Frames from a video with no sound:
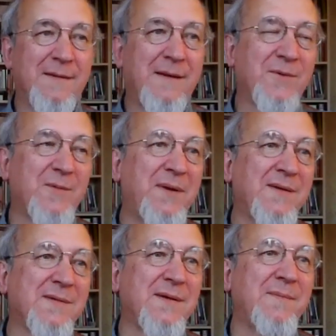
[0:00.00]
they could be
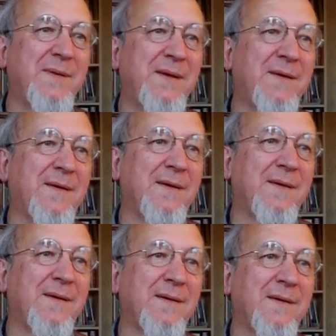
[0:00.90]
easily
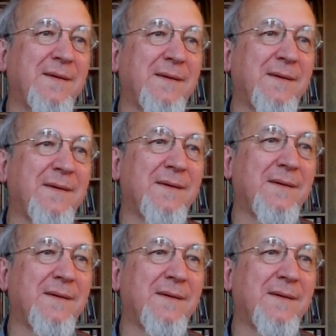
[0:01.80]
be, uh,